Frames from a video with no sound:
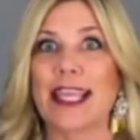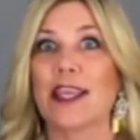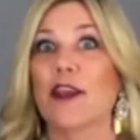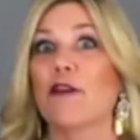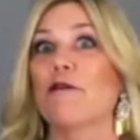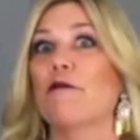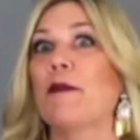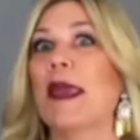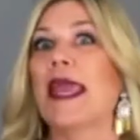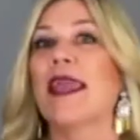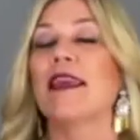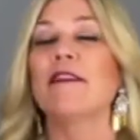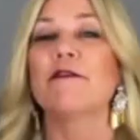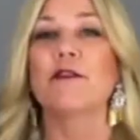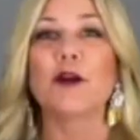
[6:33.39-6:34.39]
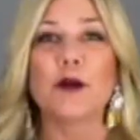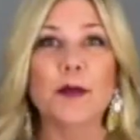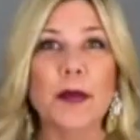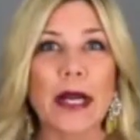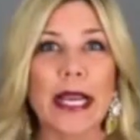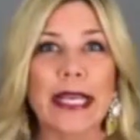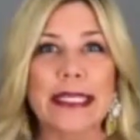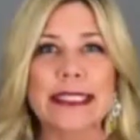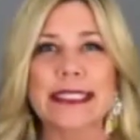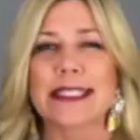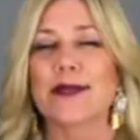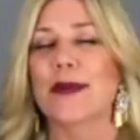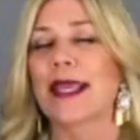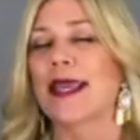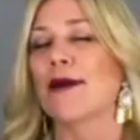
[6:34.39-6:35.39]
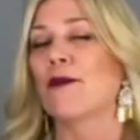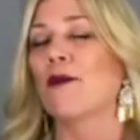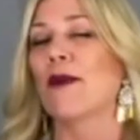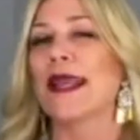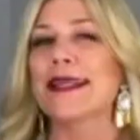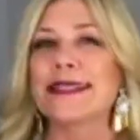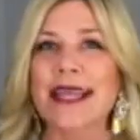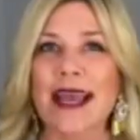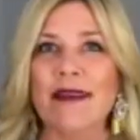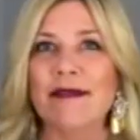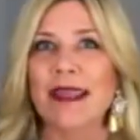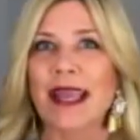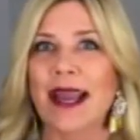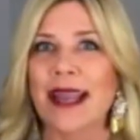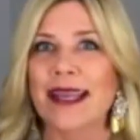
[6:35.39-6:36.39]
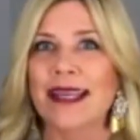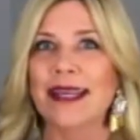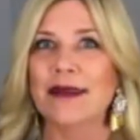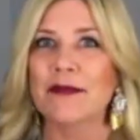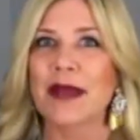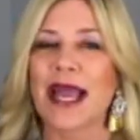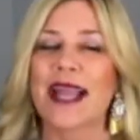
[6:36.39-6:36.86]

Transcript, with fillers: you've paid full price, you can't wait to have the item,